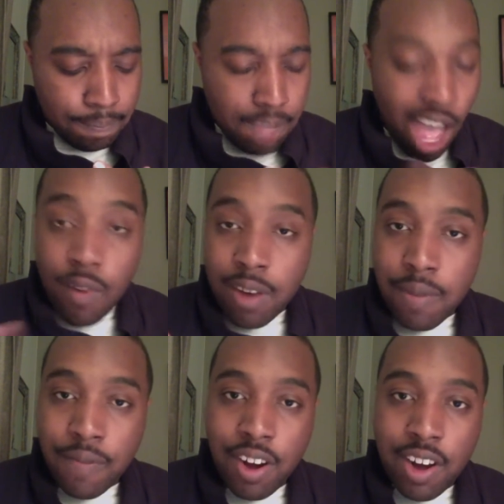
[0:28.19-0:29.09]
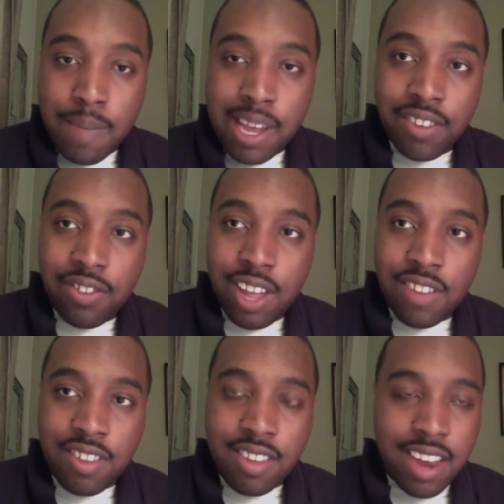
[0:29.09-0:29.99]
I would have preferred if Pikachu had
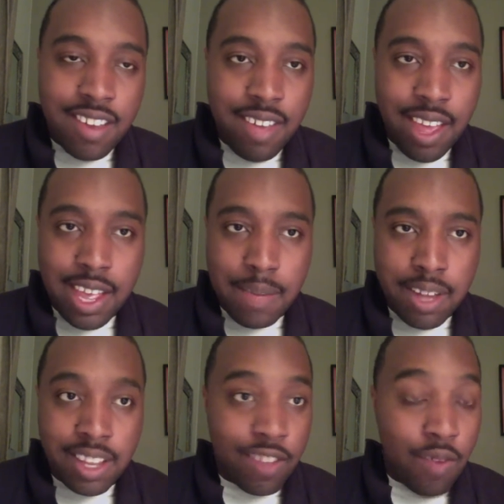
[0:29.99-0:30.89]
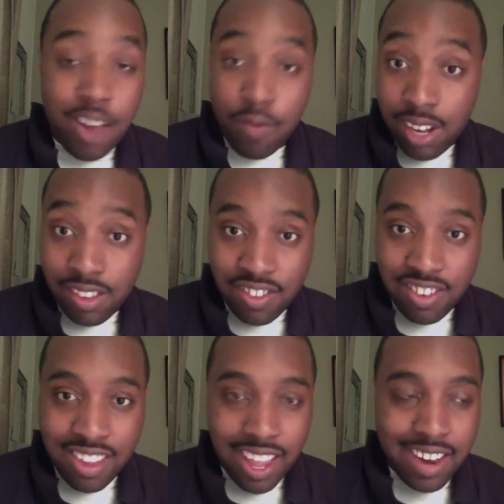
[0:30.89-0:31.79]
just said his name, unless Ryan Reynolds is
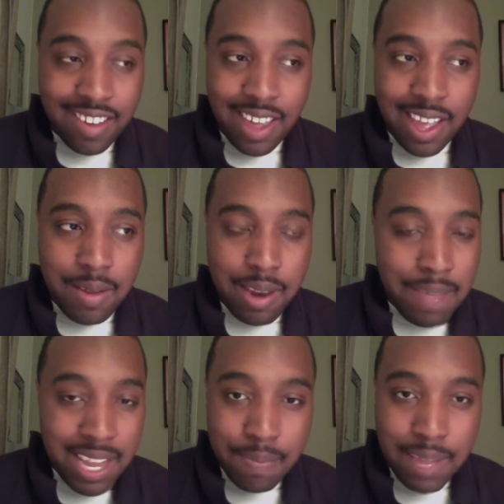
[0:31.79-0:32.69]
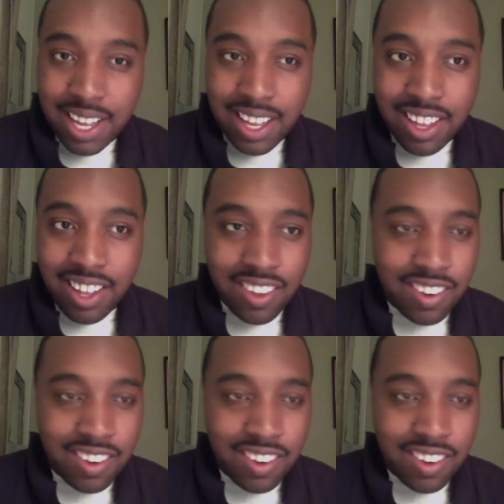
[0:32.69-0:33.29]
just saying his name, you know, Pika Pika.